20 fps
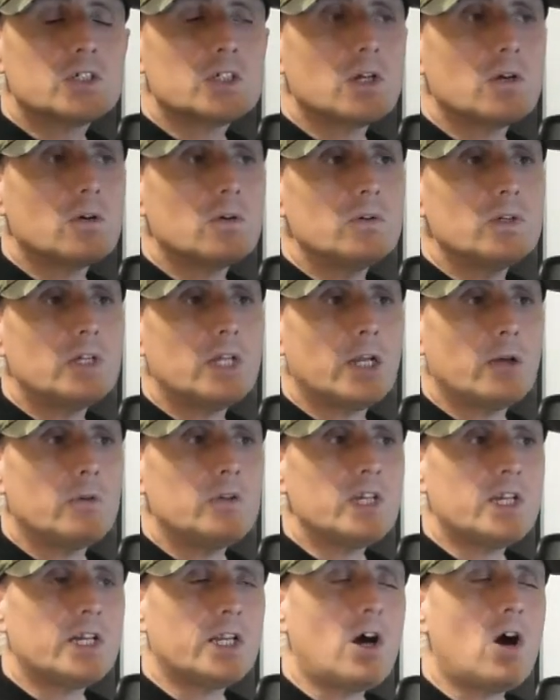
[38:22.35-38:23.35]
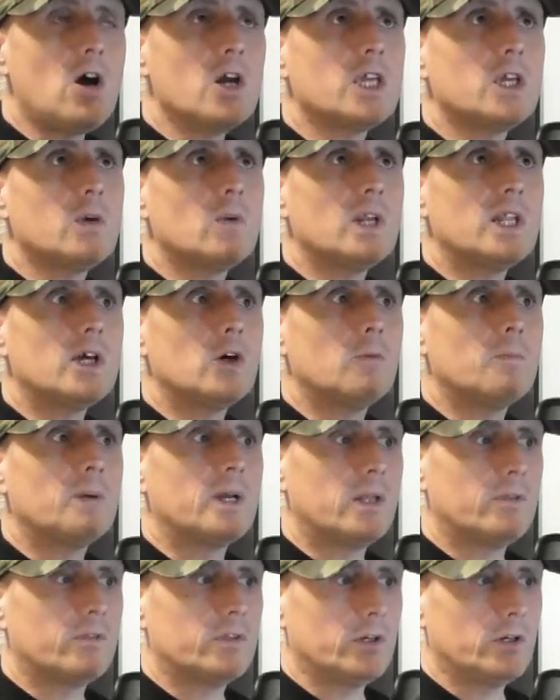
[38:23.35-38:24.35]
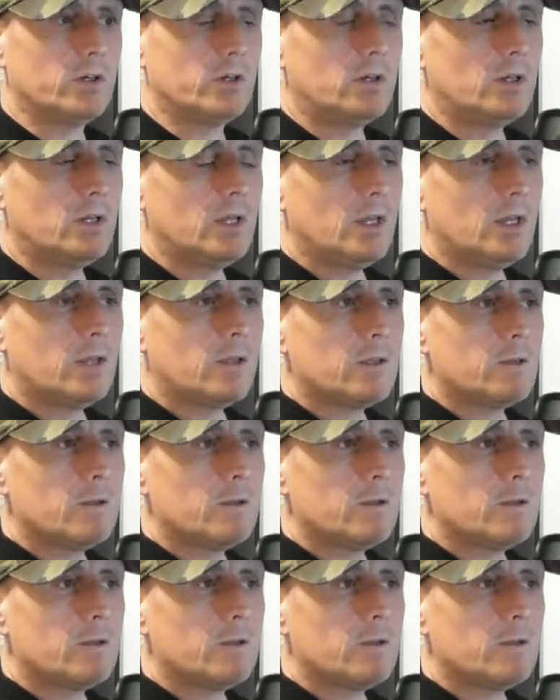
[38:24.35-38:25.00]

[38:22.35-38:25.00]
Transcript: So, you know, you can argue a little bit that